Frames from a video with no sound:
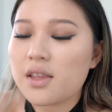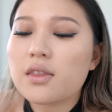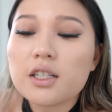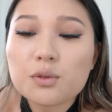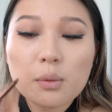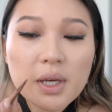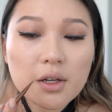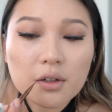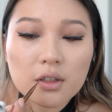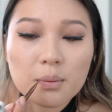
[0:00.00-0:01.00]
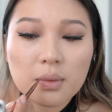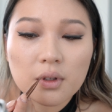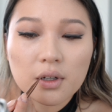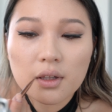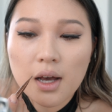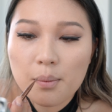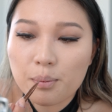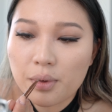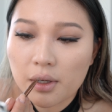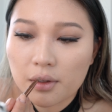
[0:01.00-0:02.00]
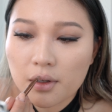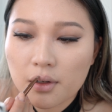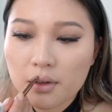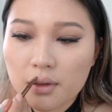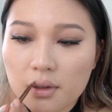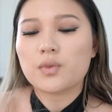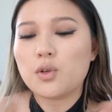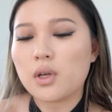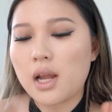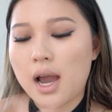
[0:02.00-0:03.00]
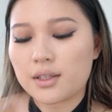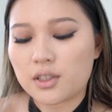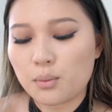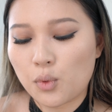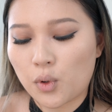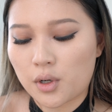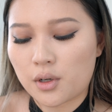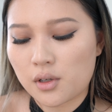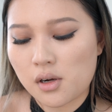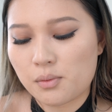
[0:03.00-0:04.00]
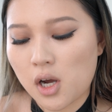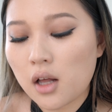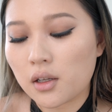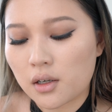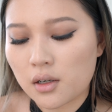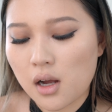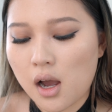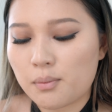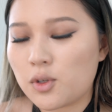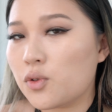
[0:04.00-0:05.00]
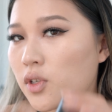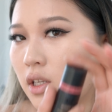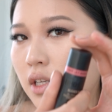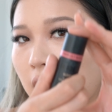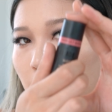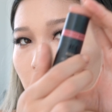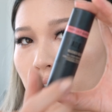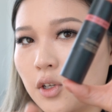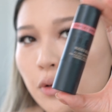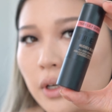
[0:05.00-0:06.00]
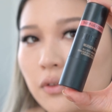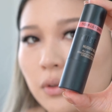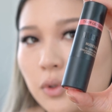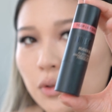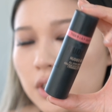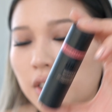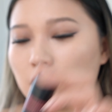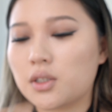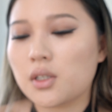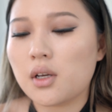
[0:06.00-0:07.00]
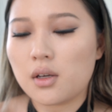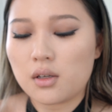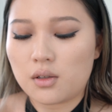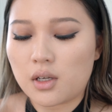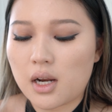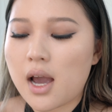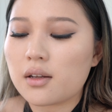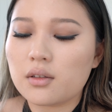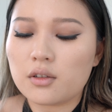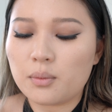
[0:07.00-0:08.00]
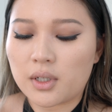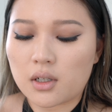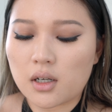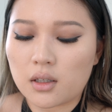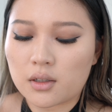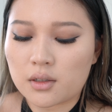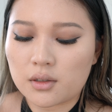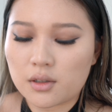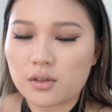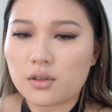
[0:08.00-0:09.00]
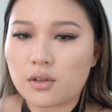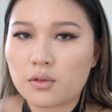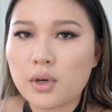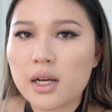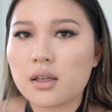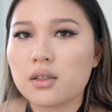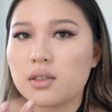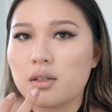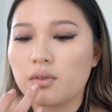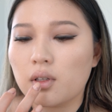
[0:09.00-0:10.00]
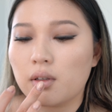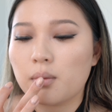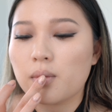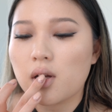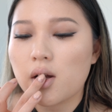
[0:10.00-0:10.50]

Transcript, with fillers: And this will make your lip look a lot bigger. You can add some more color. I'm using Tiger Lily Queen from Nude Sticks. You can add a little bit of color right at the center of the lip.